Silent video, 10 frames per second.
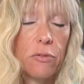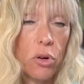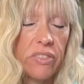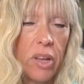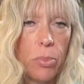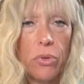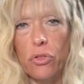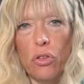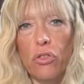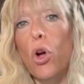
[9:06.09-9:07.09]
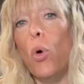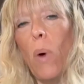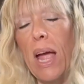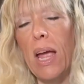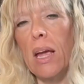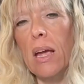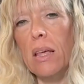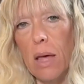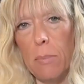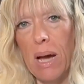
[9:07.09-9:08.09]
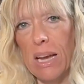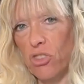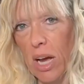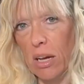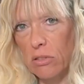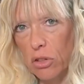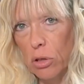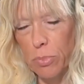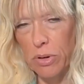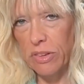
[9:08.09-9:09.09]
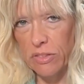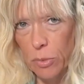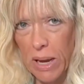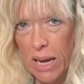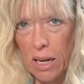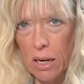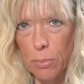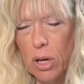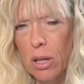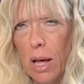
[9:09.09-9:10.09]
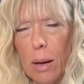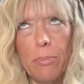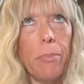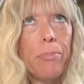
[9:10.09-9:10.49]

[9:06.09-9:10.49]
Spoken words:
for example, so there's no way that my child could participate in a book club.